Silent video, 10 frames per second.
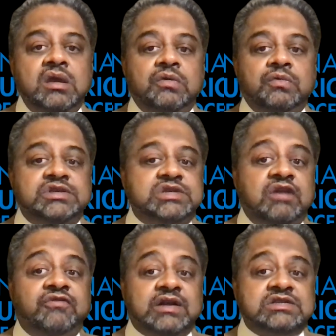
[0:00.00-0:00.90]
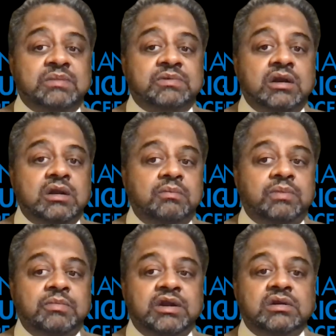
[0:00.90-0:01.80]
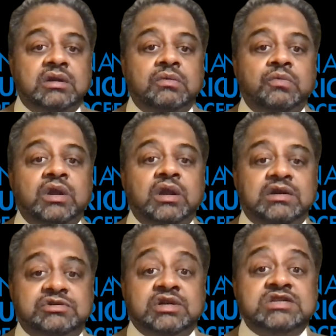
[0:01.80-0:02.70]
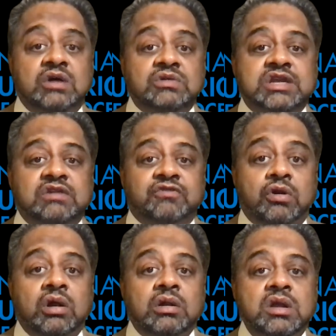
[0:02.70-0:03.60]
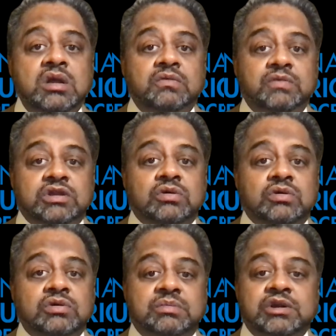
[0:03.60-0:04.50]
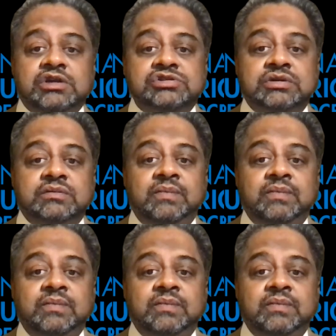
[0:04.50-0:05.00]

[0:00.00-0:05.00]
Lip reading: which, if accepted and implemented, will address housing for all without discrimination.